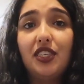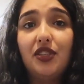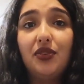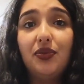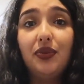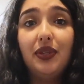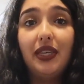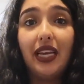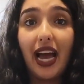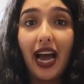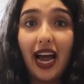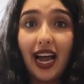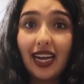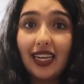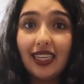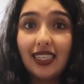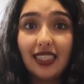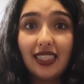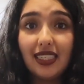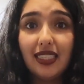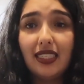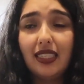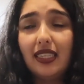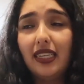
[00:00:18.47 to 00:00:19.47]
to
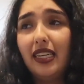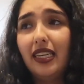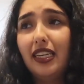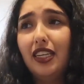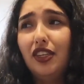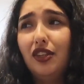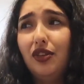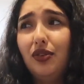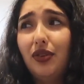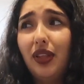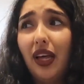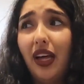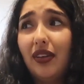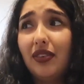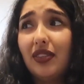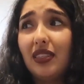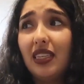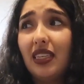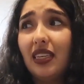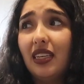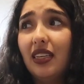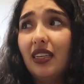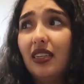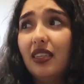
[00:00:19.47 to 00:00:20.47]
Yazd in
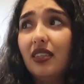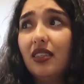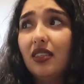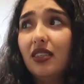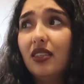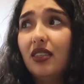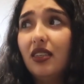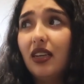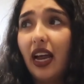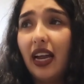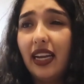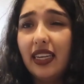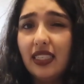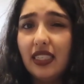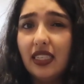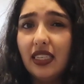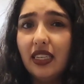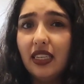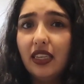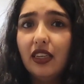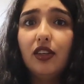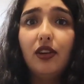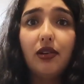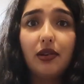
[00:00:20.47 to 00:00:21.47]

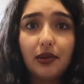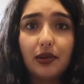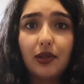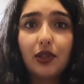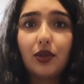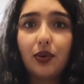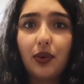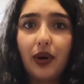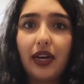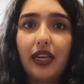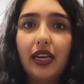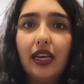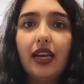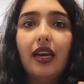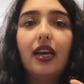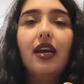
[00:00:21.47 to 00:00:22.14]
2019. No, it was 20.